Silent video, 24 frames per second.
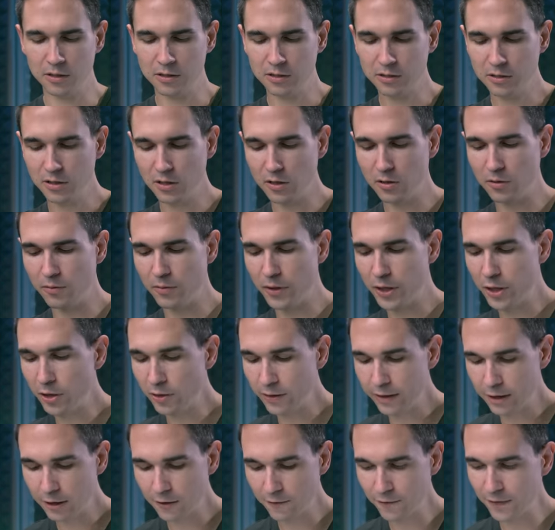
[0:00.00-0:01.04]
So their
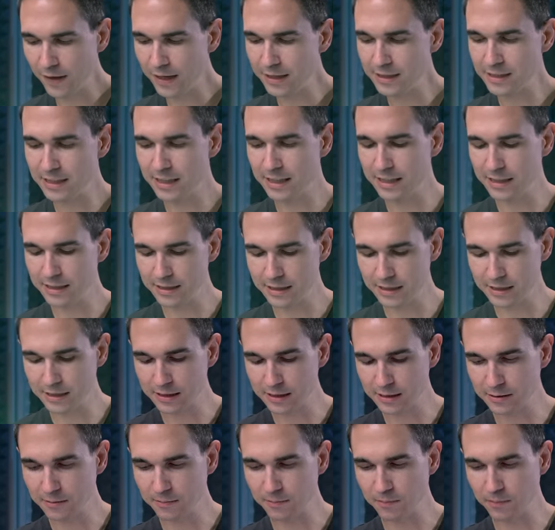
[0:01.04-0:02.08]
interface
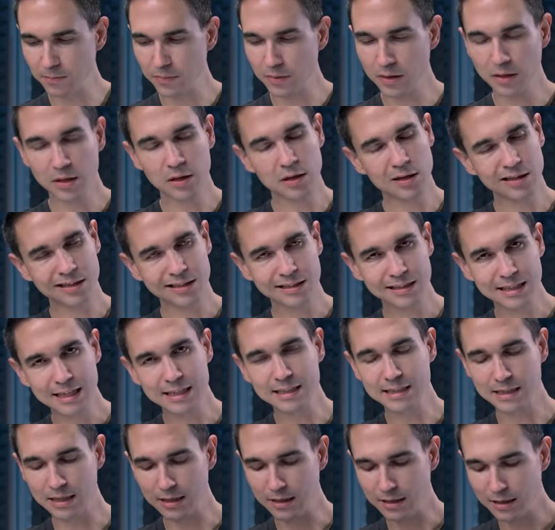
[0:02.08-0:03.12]
is
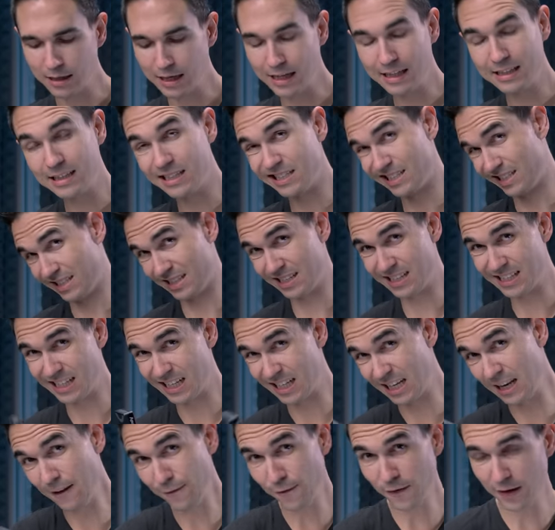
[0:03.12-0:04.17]
decent. It's
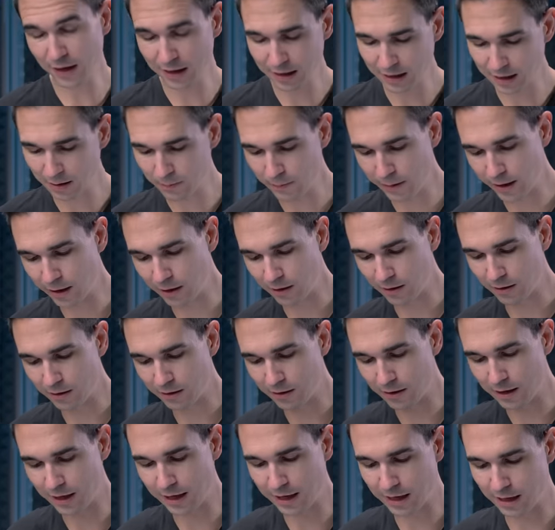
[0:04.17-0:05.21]
significantly better
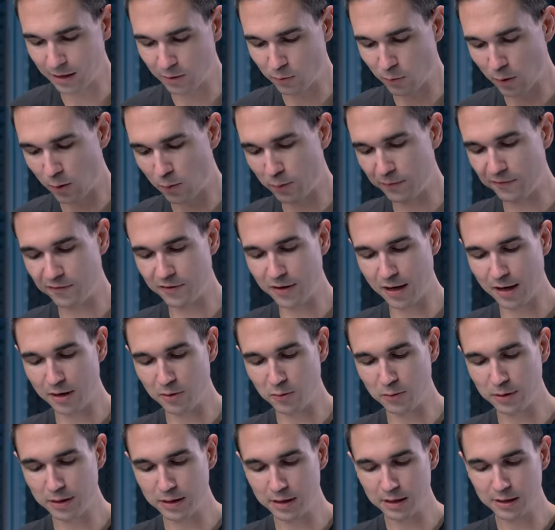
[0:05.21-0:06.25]
than what we've got
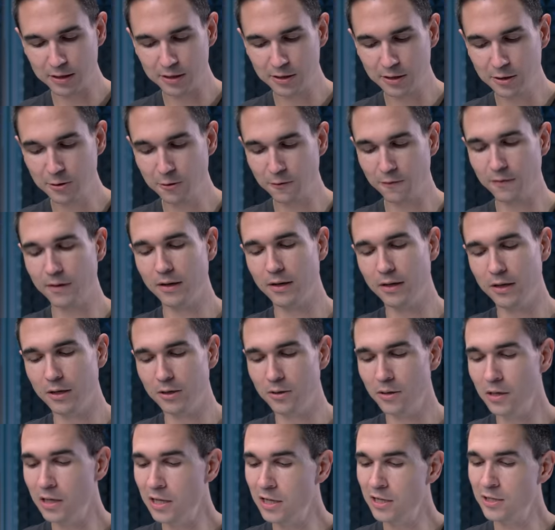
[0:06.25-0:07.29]
with Sutefoto.
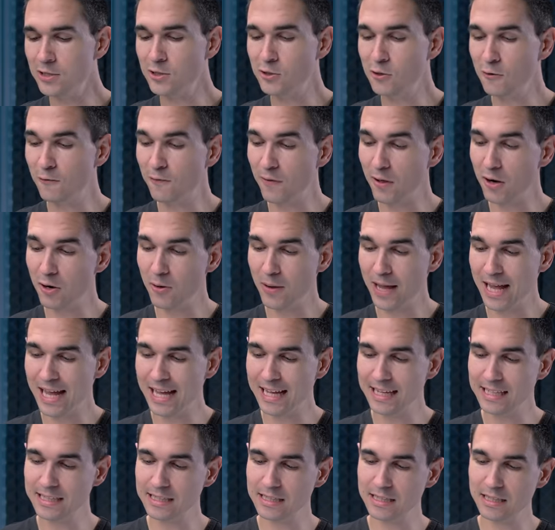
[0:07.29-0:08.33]
Sutefoto
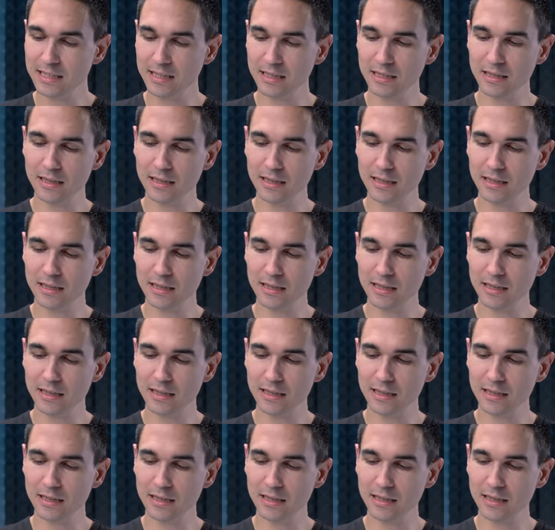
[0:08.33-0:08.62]
has